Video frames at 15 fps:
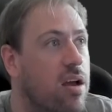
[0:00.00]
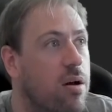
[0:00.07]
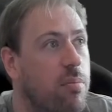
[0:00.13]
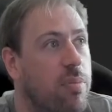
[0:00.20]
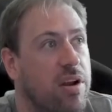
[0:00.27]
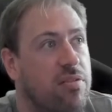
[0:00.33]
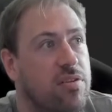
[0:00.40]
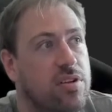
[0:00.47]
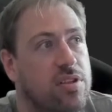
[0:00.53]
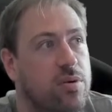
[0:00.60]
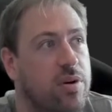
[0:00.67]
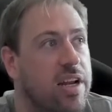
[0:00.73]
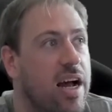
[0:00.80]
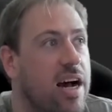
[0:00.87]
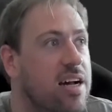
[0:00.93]
But if you do
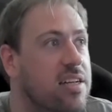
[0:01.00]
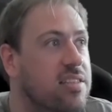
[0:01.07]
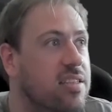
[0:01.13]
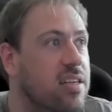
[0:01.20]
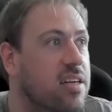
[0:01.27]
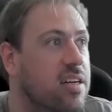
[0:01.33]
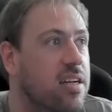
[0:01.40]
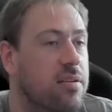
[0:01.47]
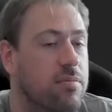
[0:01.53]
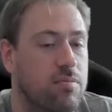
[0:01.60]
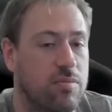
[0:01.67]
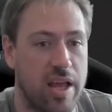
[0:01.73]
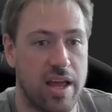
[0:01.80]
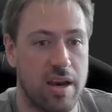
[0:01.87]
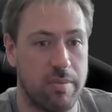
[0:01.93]
it as an
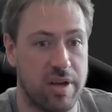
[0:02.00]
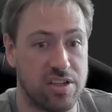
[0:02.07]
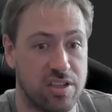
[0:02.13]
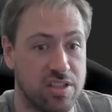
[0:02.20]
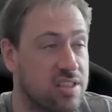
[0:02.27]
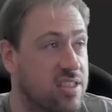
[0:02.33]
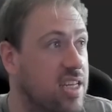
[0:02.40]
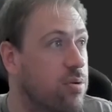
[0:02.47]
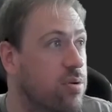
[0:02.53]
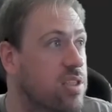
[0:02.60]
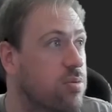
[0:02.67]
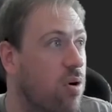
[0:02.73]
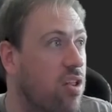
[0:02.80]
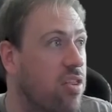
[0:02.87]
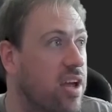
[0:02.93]
animation
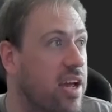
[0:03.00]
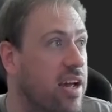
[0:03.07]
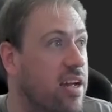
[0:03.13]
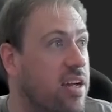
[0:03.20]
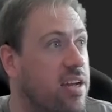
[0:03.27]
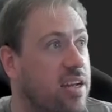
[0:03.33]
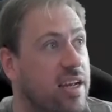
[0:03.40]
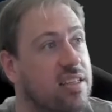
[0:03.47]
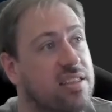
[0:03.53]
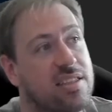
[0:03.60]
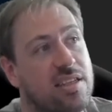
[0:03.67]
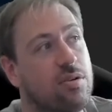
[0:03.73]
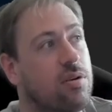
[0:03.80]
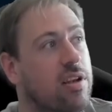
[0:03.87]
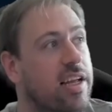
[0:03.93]
sequence one there, it's
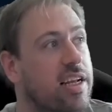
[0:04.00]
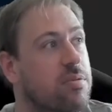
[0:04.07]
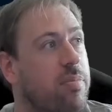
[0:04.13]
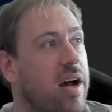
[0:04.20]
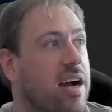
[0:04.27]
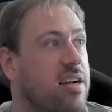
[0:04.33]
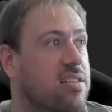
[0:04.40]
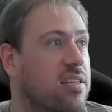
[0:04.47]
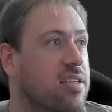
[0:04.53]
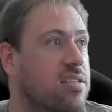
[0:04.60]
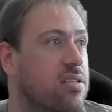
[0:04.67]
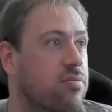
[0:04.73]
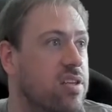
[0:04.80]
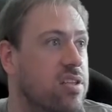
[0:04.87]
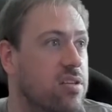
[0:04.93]
still linked back to
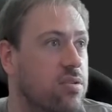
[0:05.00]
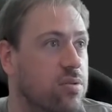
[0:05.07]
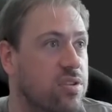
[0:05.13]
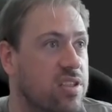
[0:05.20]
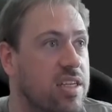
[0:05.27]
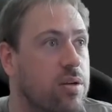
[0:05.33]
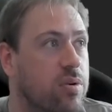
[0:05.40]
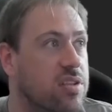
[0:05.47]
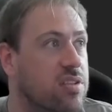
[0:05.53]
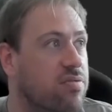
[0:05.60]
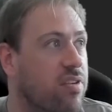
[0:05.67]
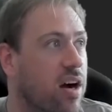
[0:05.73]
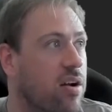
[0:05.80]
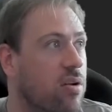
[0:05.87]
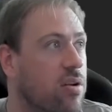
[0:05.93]
this original sequence
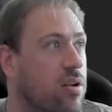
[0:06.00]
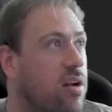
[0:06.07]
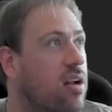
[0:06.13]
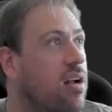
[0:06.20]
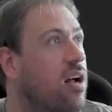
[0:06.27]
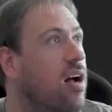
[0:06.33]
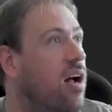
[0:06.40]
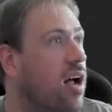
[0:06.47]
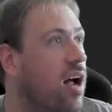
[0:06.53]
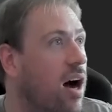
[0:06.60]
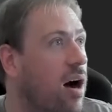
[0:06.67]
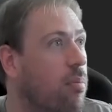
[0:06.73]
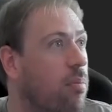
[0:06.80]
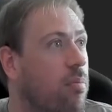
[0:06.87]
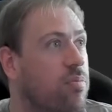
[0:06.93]
file
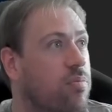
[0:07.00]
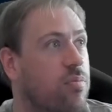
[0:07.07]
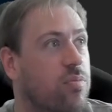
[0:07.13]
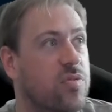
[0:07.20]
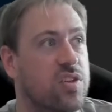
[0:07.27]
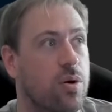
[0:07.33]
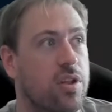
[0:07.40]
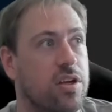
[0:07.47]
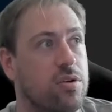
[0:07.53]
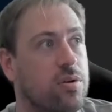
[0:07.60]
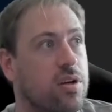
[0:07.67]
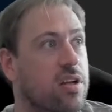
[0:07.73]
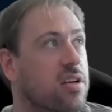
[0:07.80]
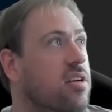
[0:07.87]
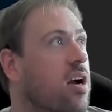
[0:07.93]
so that
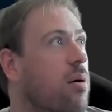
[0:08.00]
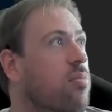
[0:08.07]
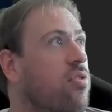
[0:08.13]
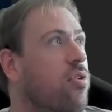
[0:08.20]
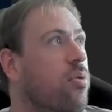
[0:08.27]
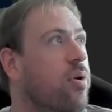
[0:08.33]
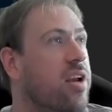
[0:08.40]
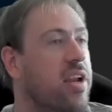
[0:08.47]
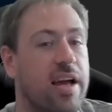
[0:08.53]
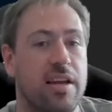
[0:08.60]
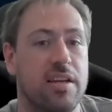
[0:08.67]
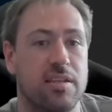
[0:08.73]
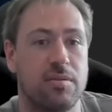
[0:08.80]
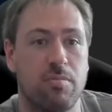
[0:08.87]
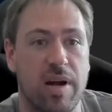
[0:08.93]
you can come through it
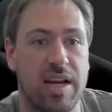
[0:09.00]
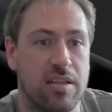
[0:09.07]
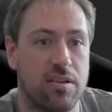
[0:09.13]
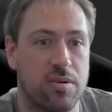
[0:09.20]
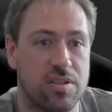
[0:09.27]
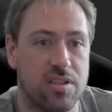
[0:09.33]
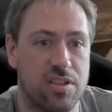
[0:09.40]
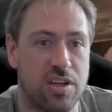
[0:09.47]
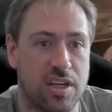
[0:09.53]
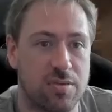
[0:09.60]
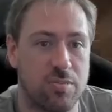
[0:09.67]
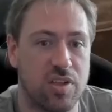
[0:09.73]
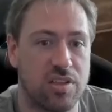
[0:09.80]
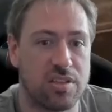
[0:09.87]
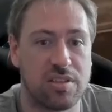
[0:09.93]
and make those
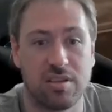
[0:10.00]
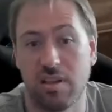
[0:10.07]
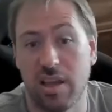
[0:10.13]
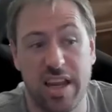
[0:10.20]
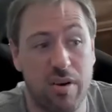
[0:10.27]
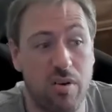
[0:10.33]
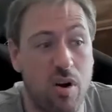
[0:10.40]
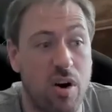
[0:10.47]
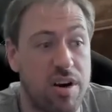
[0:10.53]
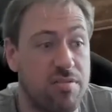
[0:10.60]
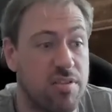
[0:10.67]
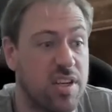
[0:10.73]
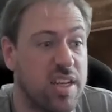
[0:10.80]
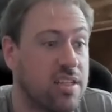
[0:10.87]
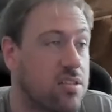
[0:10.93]
adjustments later on
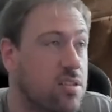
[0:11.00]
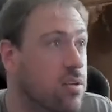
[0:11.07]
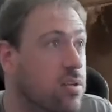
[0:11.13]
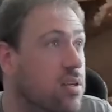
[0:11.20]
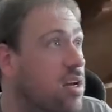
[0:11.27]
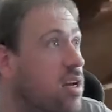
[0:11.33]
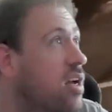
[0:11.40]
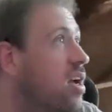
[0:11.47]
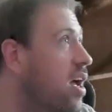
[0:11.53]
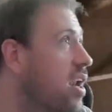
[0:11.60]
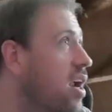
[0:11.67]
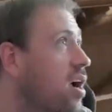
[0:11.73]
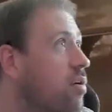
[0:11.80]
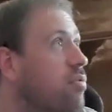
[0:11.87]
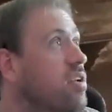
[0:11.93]
if you need to.
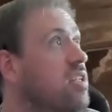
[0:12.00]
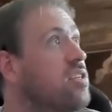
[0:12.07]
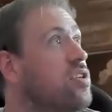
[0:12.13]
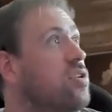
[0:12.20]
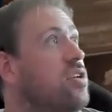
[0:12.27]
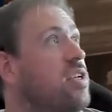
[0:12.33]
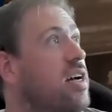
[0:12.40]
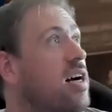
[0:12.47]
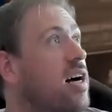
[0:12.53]
And I really should